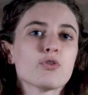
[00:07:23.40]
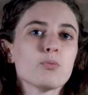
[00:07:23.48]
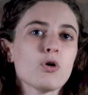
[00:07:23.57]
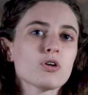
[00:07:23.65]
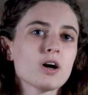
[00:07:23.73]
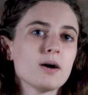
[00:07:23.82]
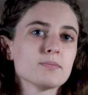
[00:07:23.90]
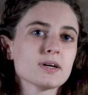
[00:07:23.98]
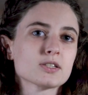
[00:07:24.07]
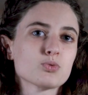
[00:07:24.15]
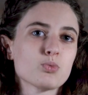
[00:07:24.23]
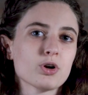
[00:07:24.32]
For more
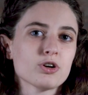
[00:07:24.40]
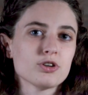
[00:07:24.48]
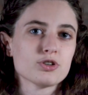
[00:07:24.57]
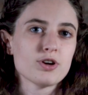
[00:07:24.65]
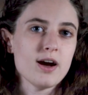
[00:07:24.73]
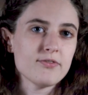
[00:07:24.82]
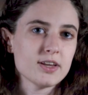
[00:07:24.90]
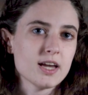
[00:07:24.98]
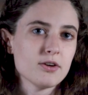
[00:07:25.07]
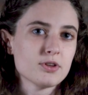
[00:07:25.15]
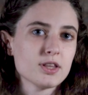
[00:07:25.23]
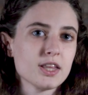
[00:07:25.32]
complex work on a graphing
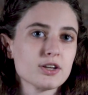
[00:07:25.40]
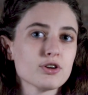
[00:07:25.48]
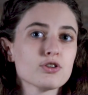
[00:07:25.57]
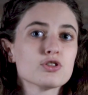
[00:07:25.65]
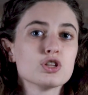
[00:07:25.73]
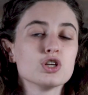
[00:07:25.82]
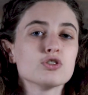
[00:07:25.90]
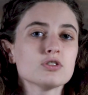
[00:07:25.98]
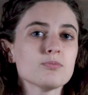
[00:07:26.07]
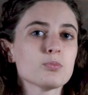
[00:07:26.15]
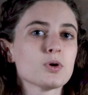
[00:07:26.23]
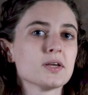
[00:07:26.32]
calculator, the use
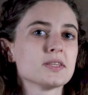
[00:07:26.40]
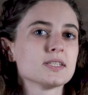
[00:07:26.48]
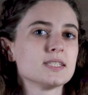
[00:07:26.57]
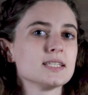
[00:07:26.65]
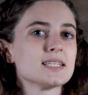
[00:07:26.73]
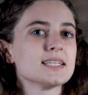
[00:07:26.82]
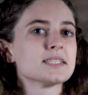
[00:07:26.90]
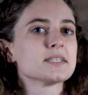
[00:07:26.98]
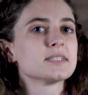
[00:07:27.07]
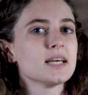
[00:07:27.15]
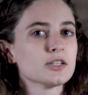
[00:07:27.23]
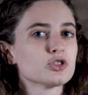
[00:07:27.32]
of parentheses is
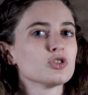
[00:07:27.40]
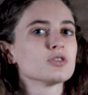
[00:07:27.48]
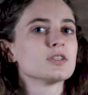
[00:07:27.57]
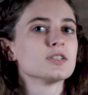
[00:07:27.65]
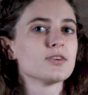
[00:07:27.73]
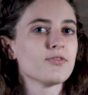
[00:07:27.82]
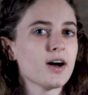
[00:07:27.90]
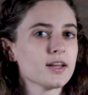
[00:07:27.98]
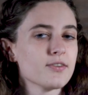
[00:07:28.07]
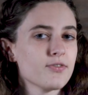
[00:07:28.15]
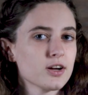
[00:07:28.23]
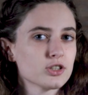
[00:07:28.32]
essential to define a